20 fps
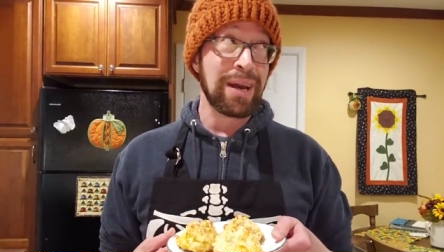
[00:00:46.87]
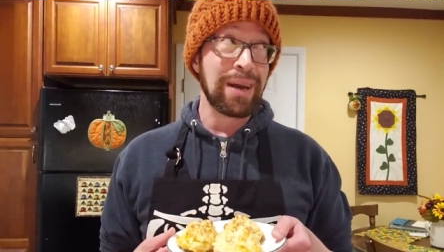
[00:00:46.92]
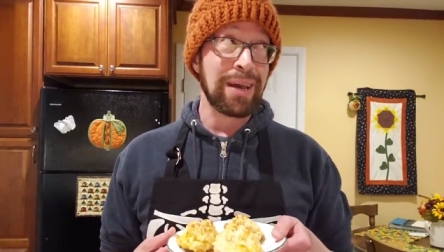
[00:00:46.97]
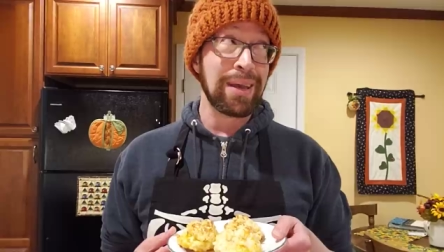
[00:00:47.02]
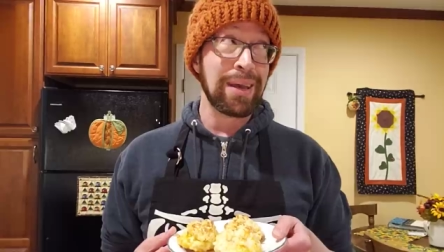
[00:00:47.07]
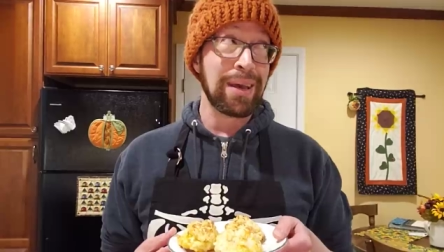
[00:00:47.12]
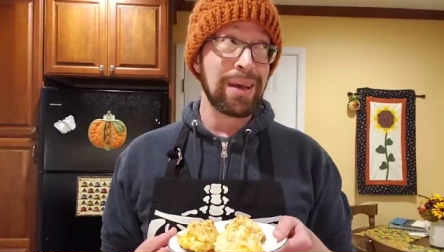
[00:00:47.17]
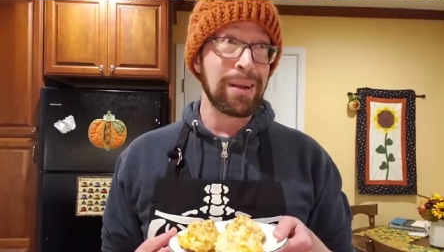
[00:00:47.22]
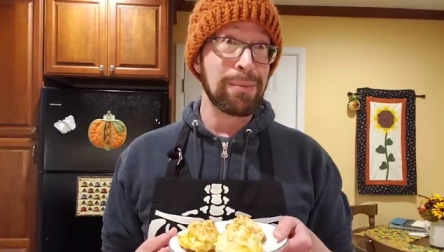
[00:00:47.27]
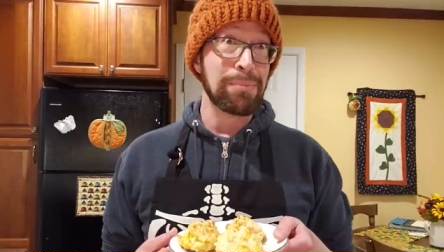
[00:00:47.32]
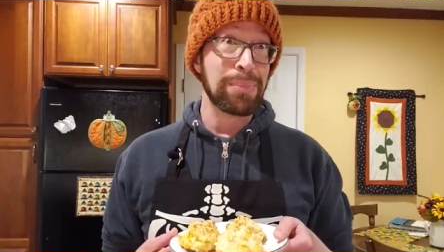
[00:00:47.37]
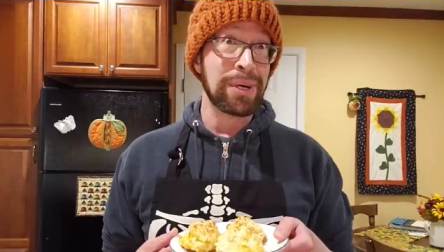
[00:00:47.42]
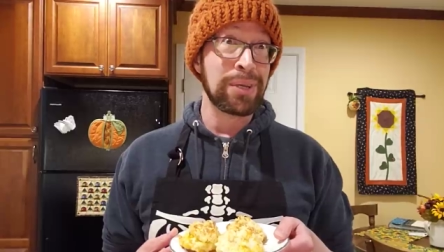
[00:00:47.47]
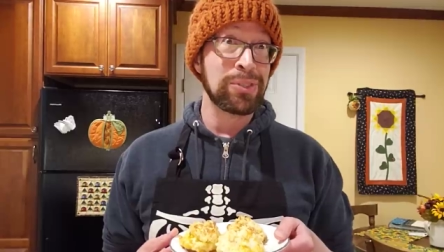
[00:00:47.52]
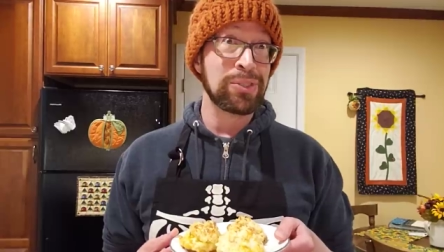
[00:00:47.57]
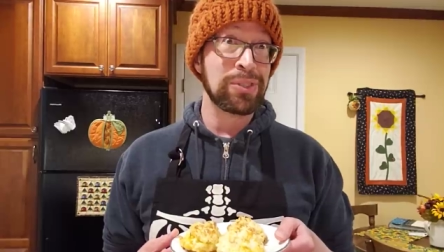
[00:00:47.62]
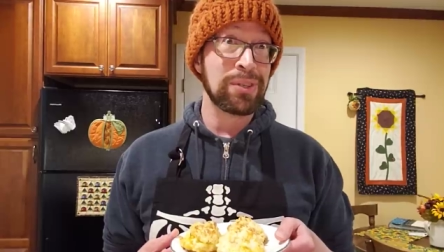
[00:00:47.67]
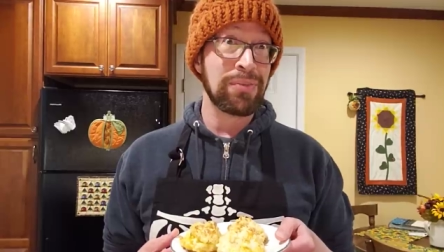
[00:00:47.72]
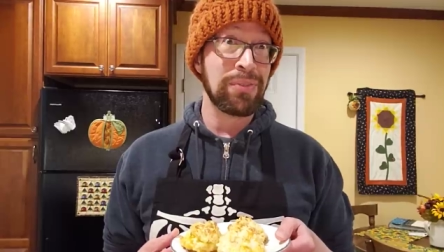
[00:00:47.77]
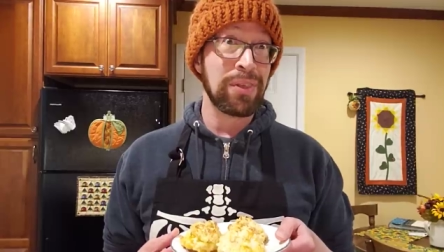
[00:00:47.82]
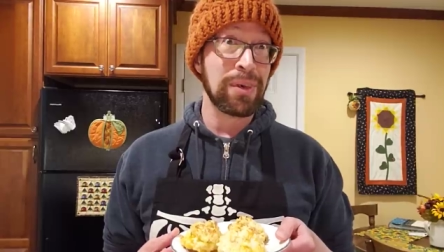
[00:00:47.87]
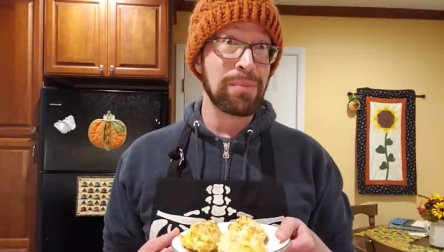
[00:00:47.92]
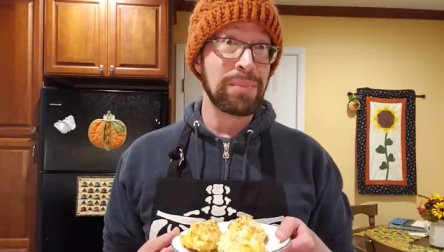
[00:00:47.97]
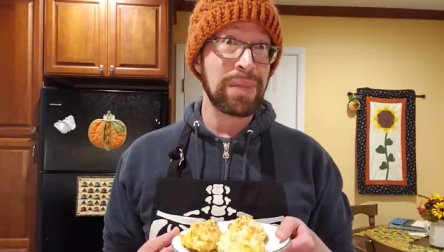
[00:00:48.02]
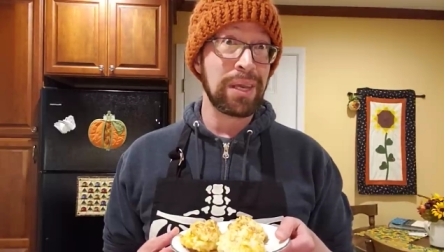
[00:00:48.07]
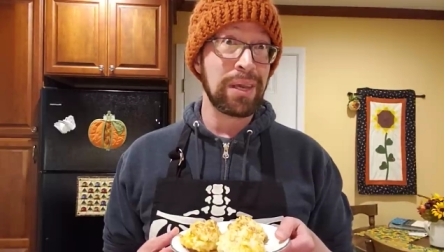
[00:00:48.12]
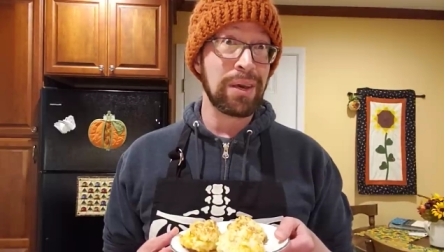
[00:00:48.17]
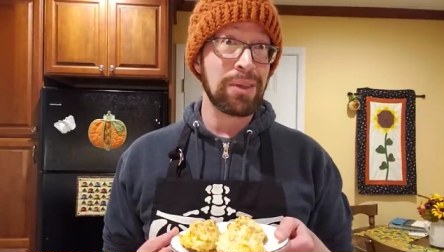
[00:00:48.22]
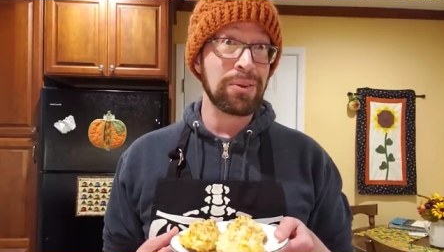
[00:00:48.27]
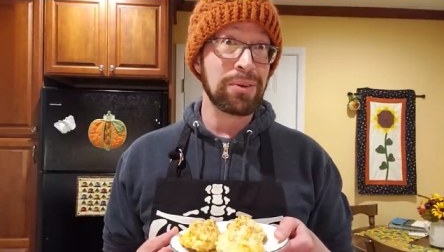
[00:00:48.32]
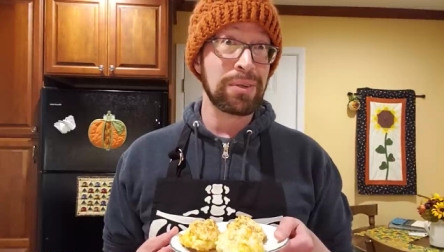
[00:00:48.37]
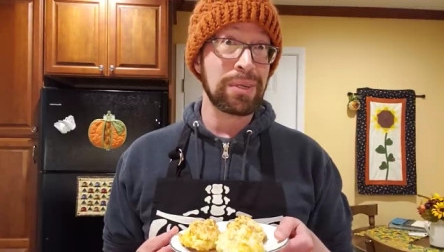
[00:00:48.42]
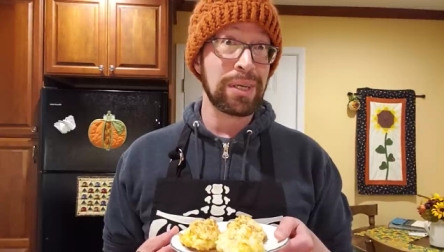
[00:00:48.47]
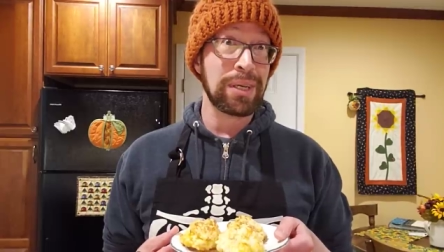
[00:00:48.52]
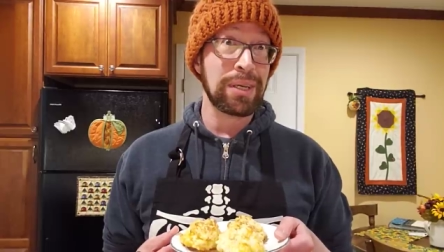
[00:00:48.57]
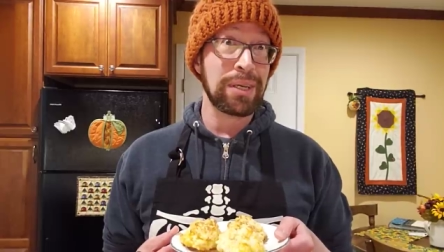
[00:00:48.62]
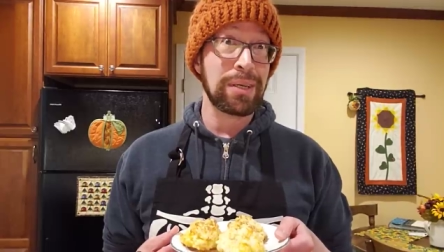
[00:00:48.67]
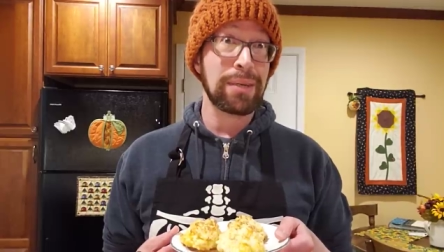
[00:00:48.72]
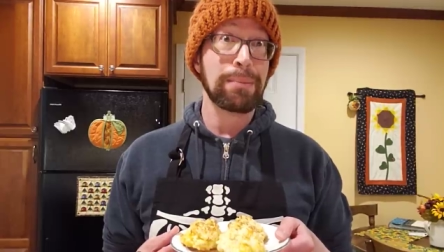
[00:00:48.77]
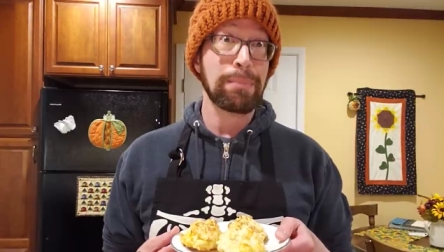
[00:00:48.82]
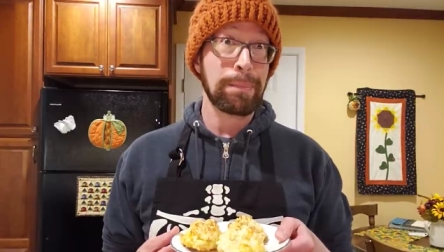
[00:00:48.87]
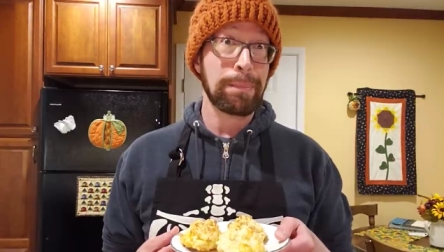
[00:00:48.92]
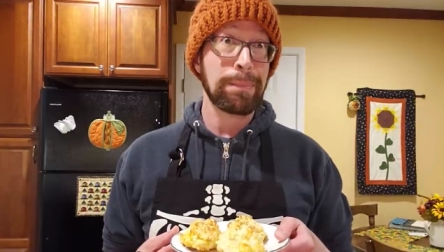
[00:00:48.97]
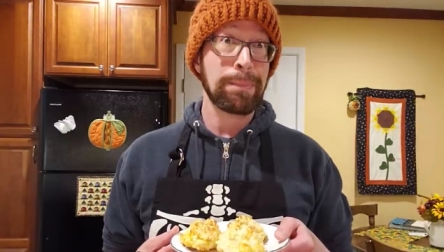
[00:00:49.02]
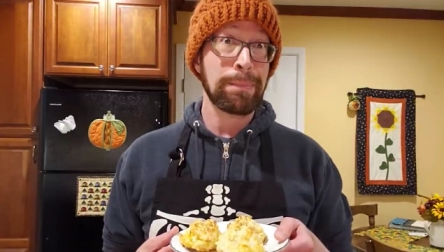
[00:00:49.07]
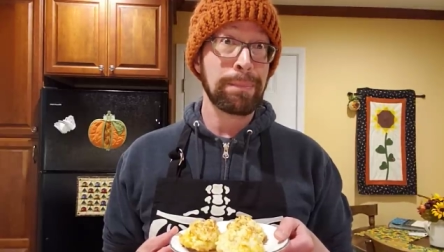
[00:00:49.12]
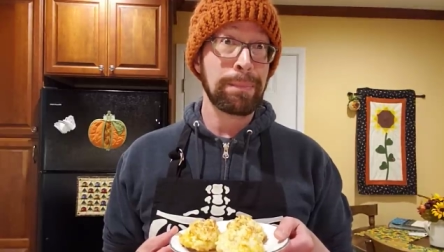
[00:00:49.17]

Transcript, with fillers: I had a bunch of them the other night,